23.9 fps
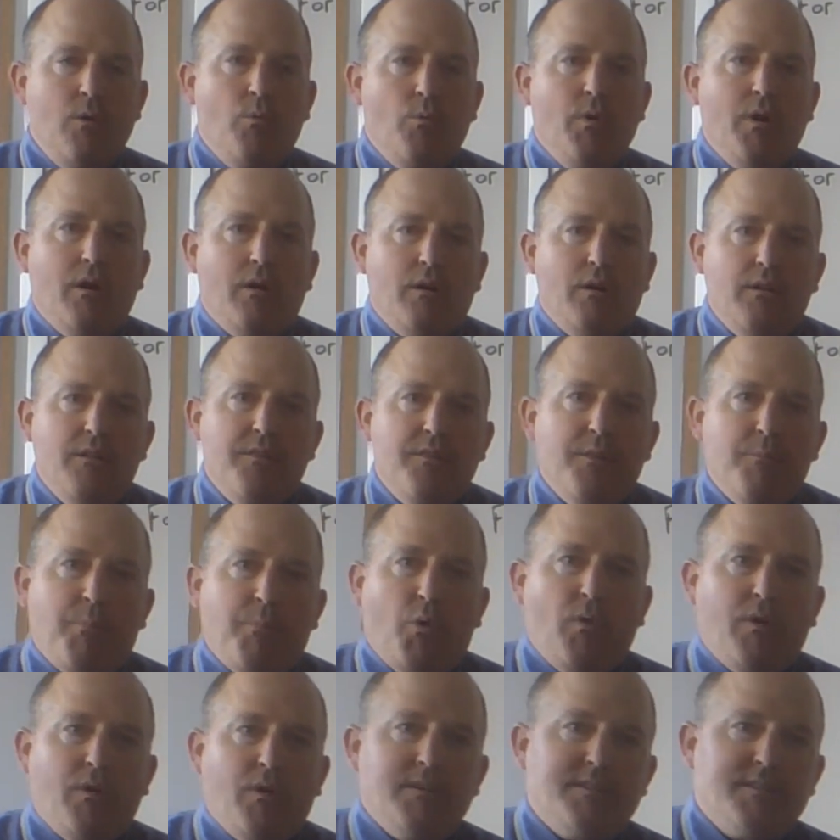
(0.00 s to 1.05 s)
Well, the
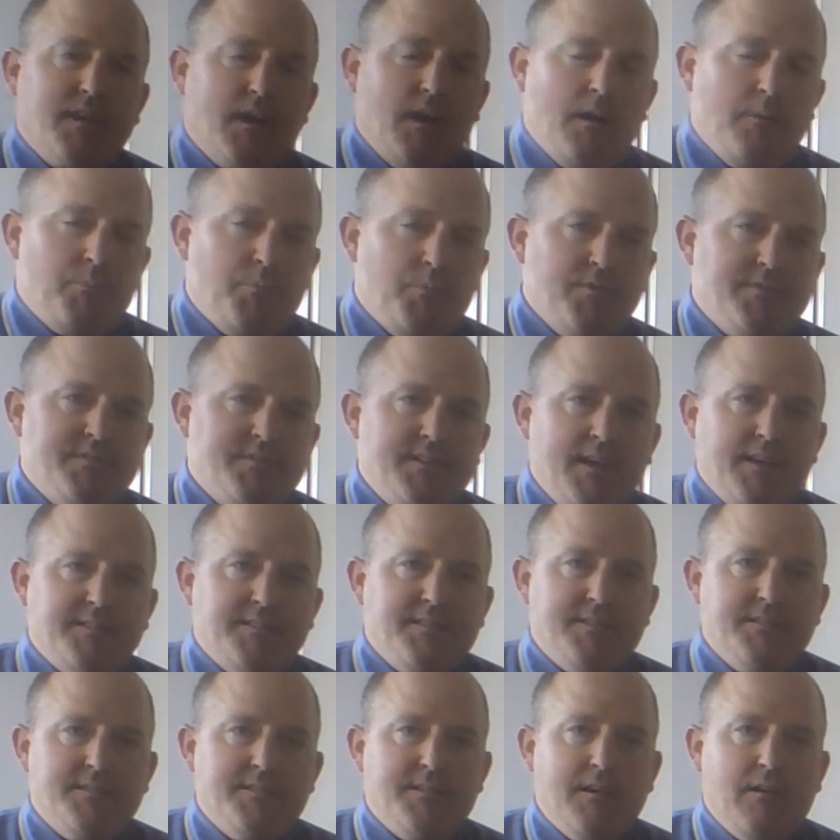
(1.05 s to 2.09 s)
porous cup was
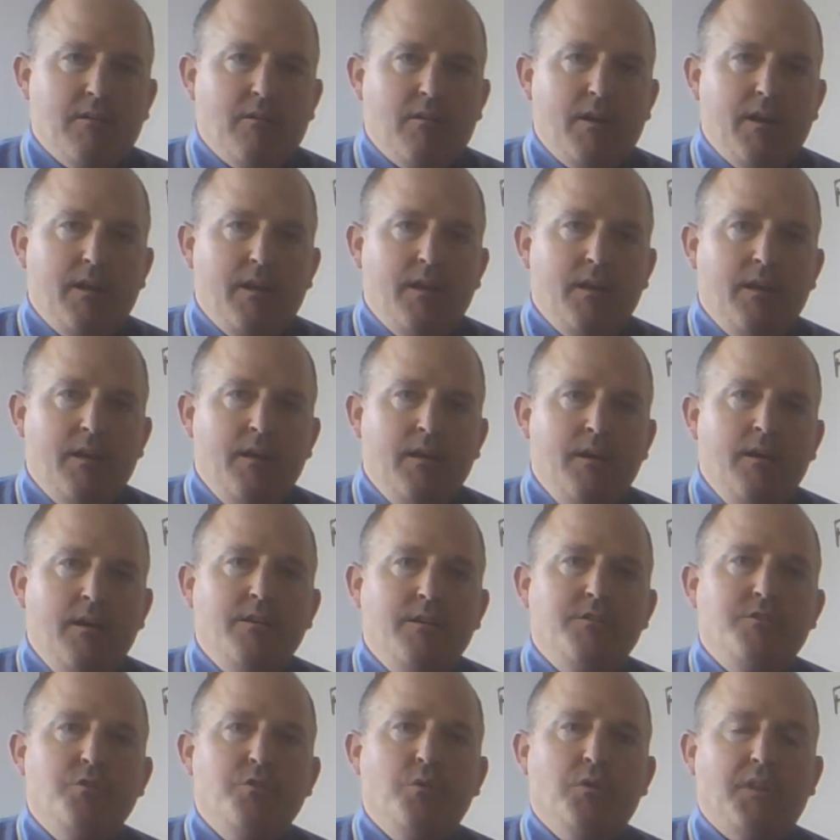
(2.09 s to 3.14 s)
necessary
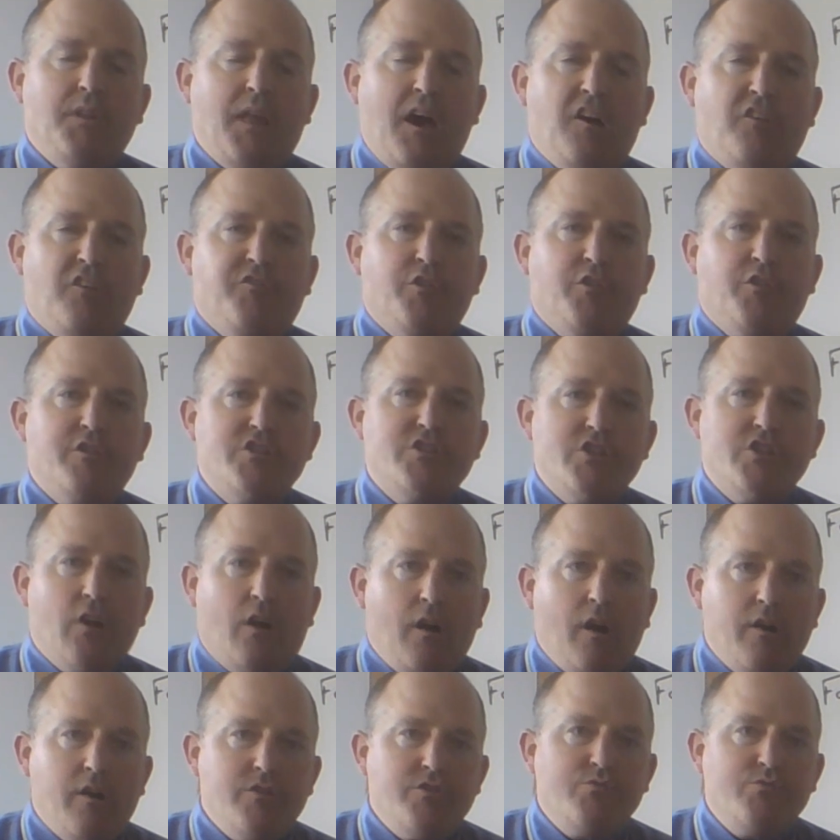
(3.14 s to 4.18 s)
to allow for
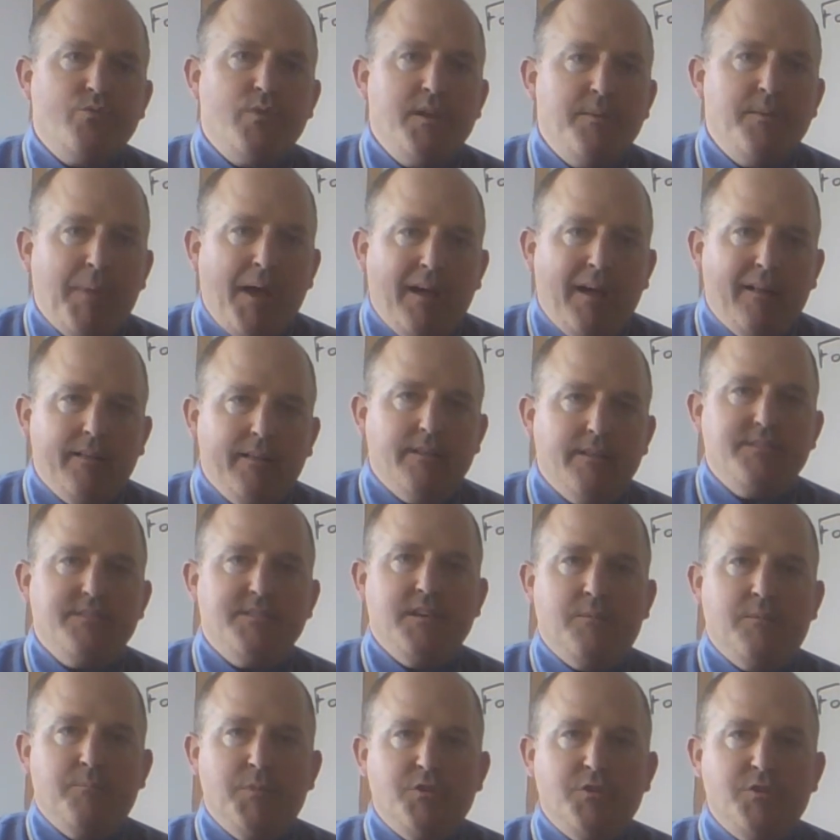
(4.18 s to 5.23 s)
charge
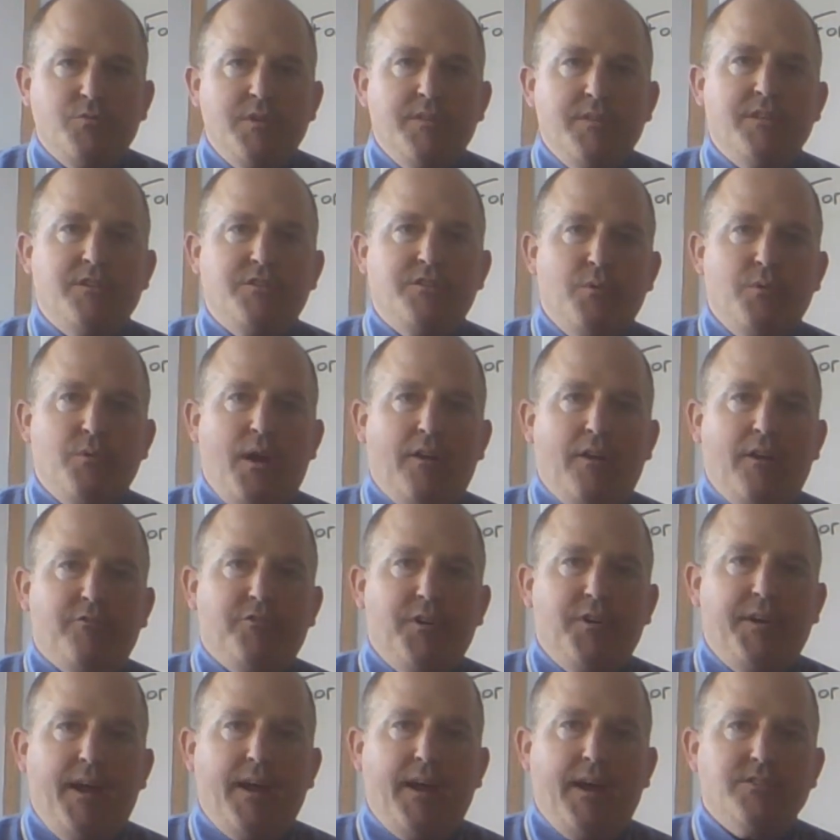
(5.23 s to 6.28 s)
rebalancing between the two half
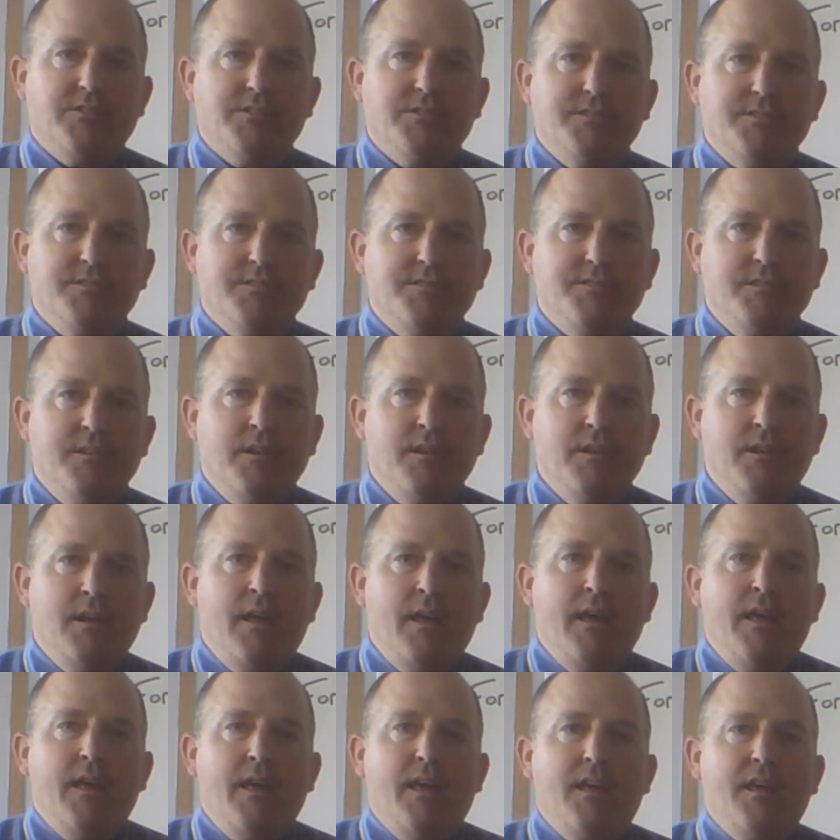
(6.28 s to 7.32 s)
reactions.
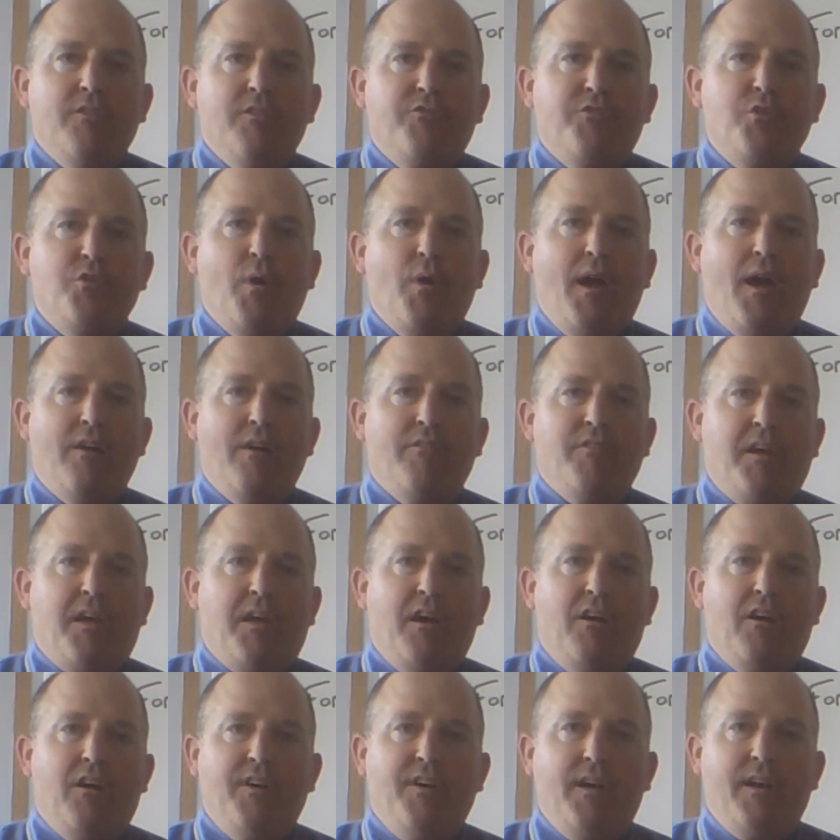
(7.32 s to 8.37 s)
If you have a
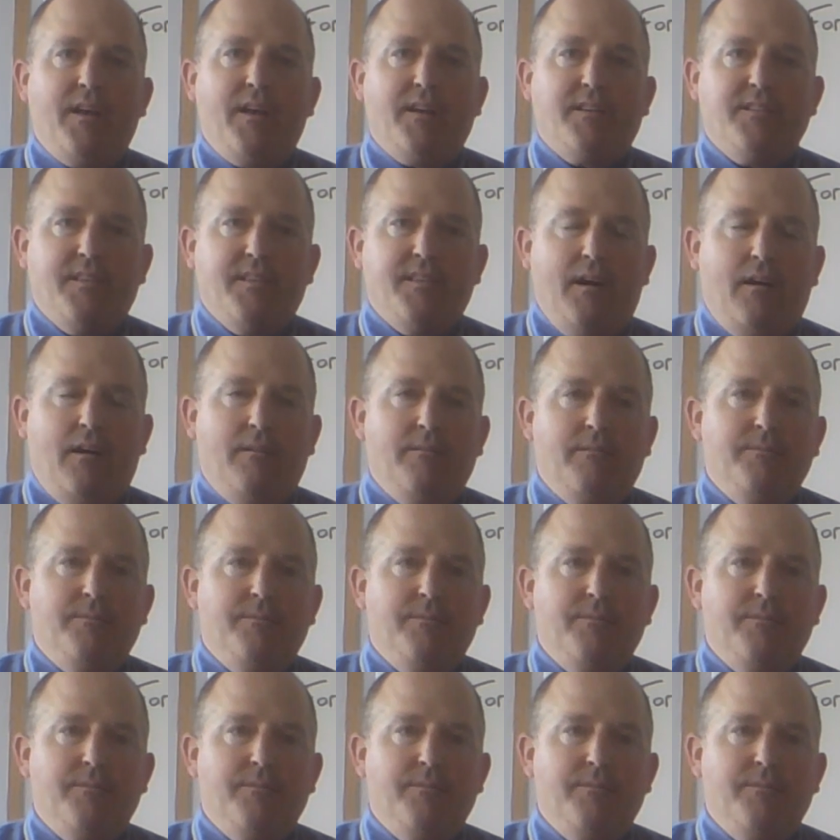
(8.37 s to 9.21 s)
galvanic cell